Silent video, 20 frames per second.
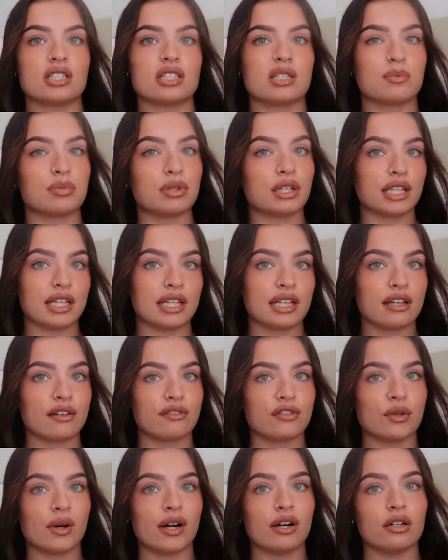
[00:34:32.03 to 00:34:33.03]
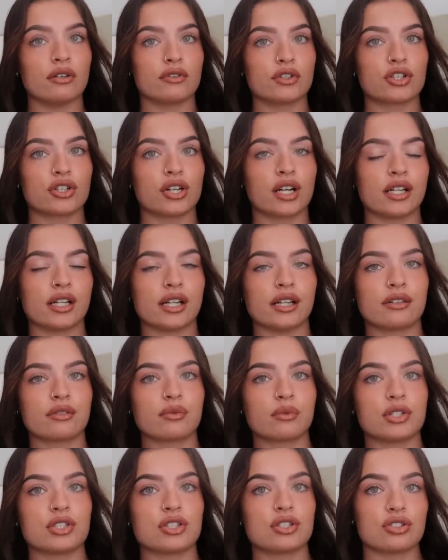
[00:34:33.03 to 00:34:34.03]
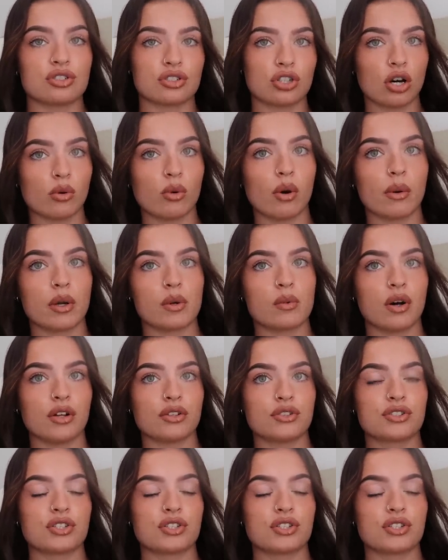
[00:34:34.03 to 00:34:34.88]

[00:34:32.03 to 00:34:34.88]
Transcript: deplete if you are overtraining, which is not what we want.